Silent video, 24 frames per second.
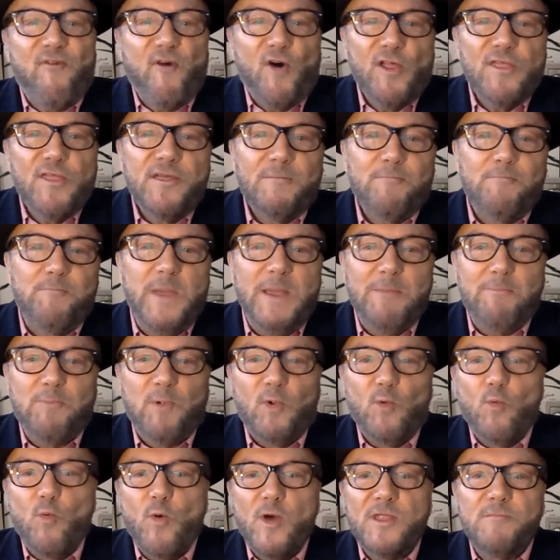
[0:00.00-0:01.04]
are for the
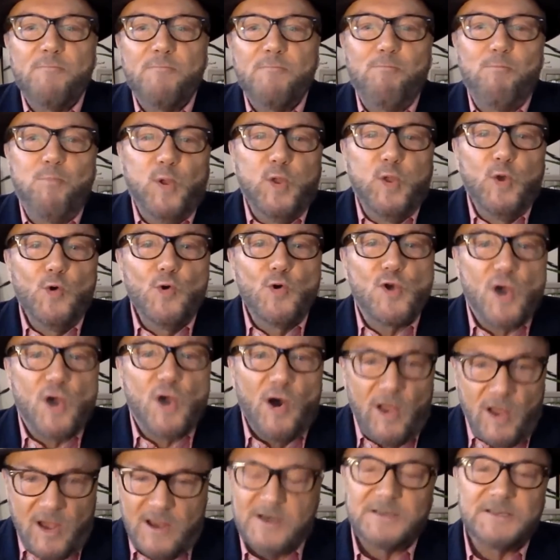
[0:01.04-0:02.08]
people with
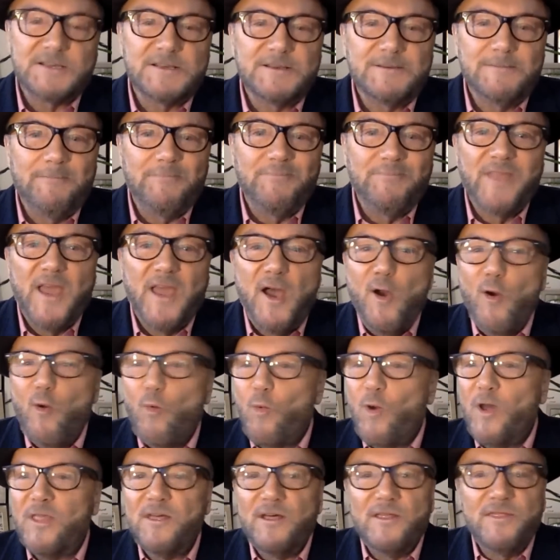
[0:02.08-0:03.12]
blue collars,
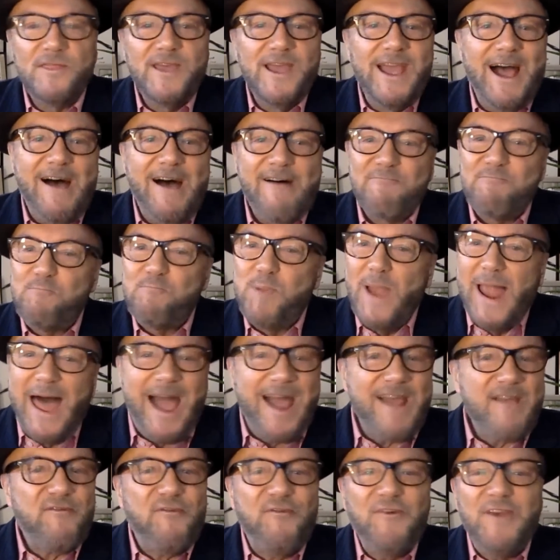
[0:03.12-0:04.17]
whether they have
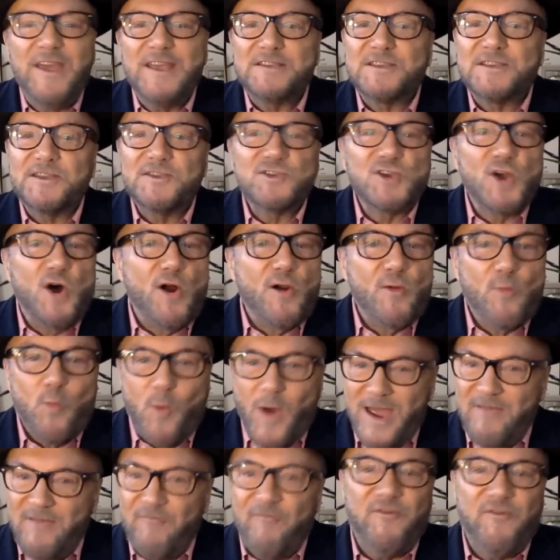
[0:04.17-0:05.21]
black faces
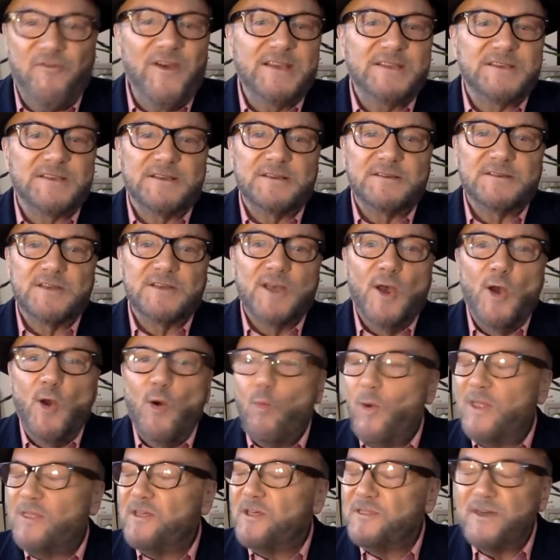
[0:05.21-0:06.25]
or white
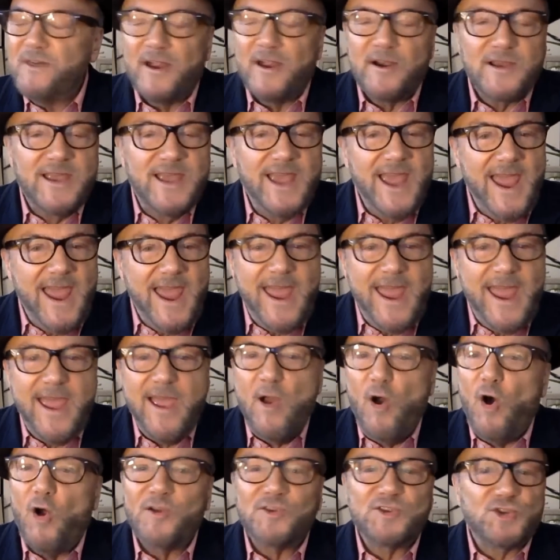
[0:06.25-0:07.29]
faces, whether they're
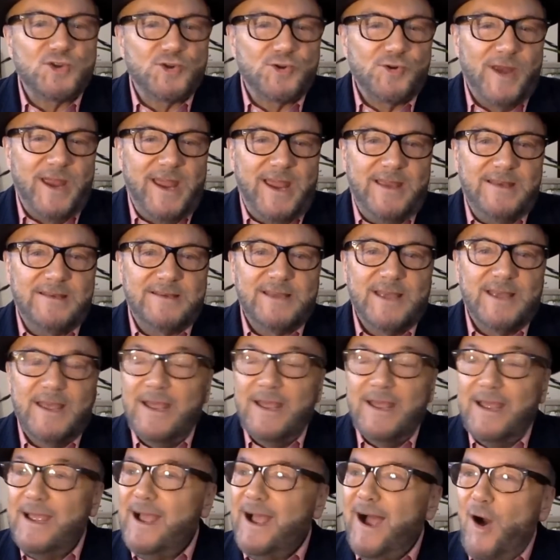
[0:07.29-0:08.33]
gay or
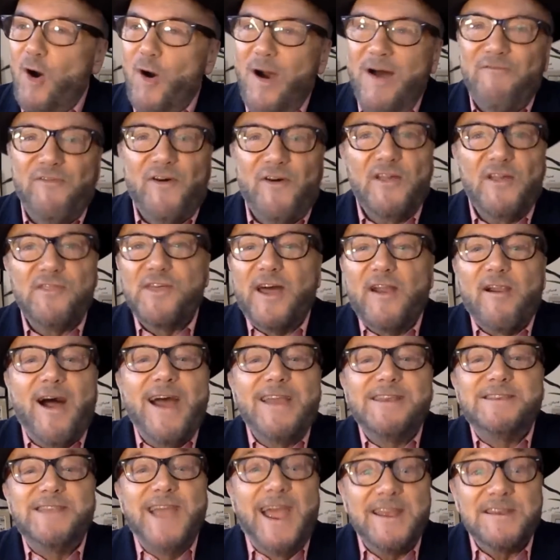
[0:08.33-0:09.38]
straight, however
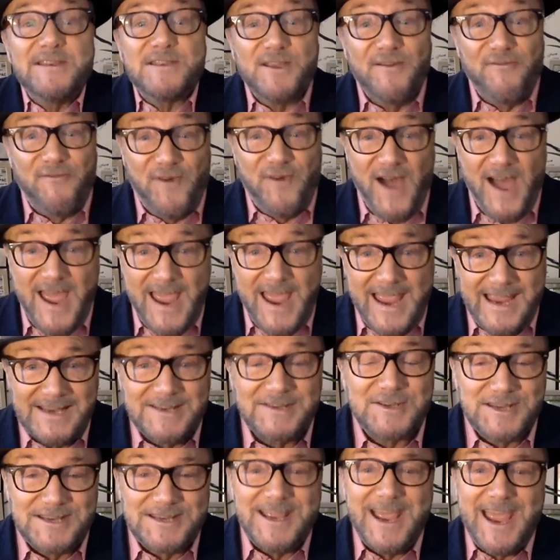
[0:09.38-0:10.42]
they're
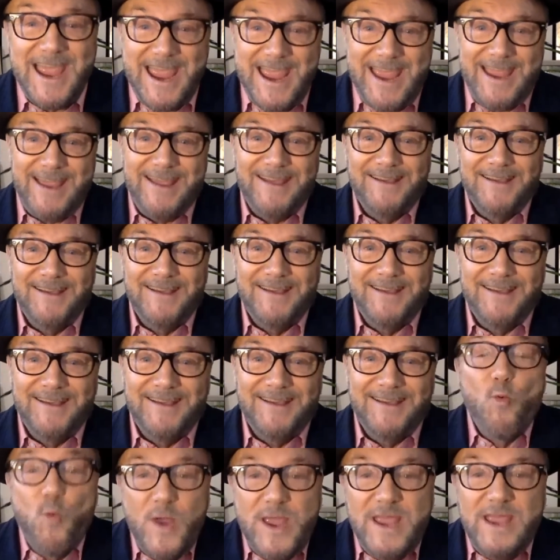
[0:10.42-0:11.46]
identifying today.
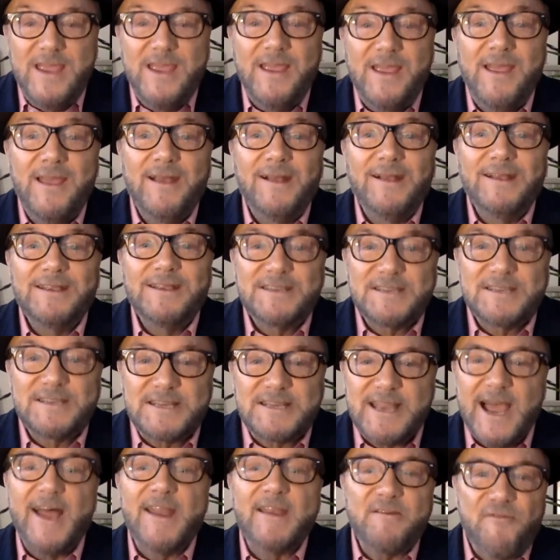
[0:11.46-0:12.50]
we
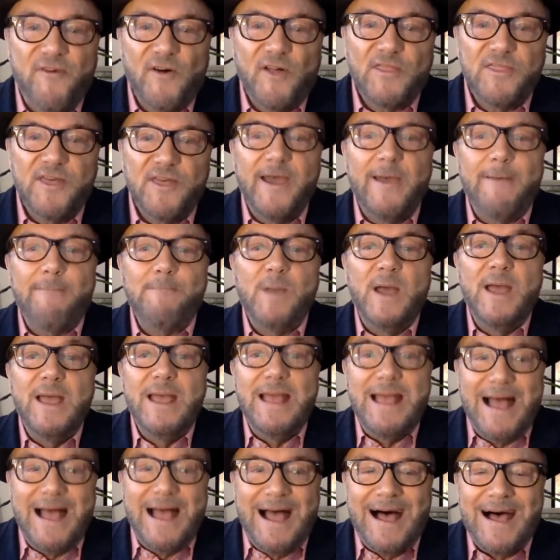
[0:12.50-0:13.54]
stand for them
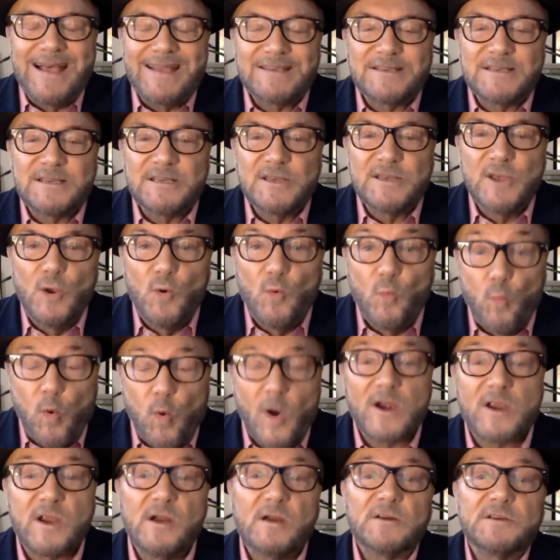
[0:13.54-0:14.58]
as
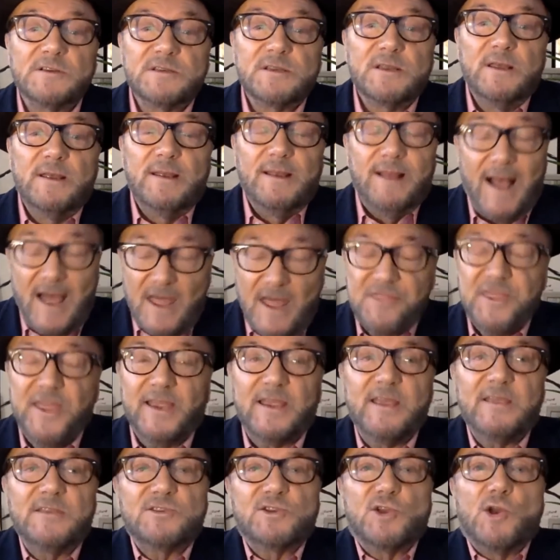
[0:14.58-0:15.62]
workers. I think
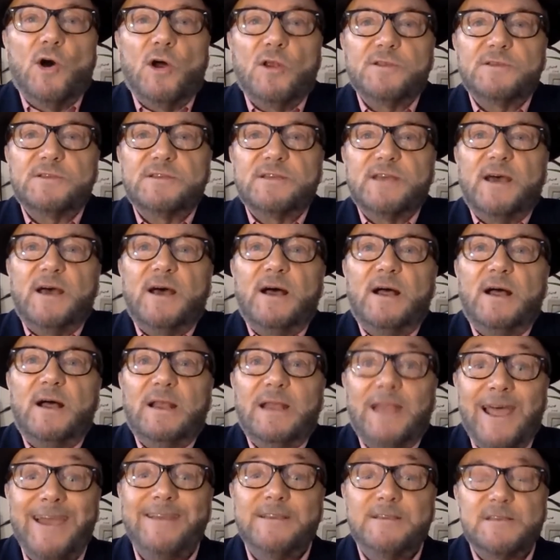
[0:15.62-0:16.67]
it's got
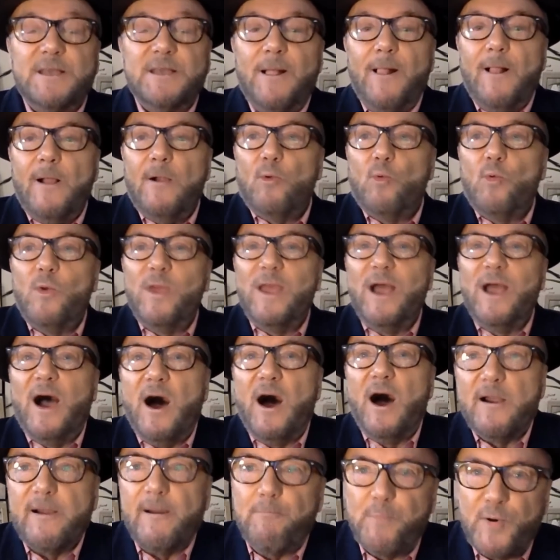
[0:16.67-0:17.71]
legs. We are
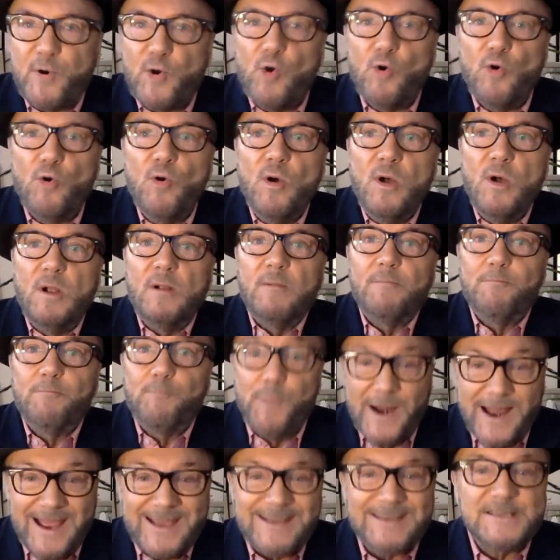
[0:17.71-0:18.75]
a
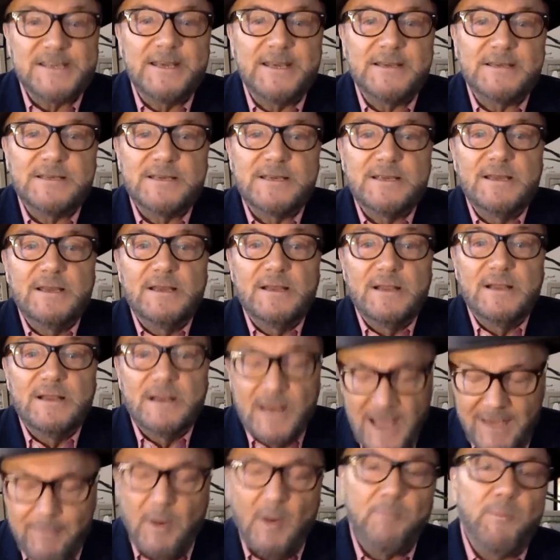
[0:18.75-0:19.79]
pro-Brexit
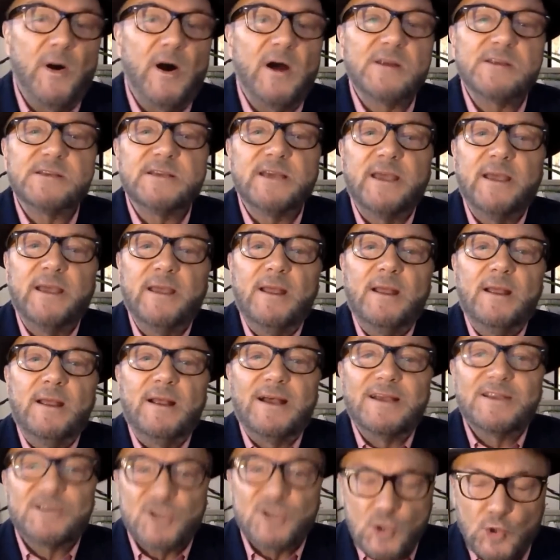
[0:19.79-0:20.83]
Labour Party,
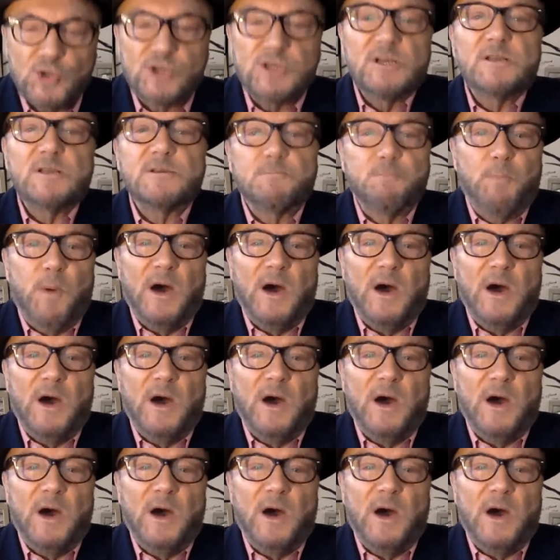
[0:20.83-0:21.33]
a socialist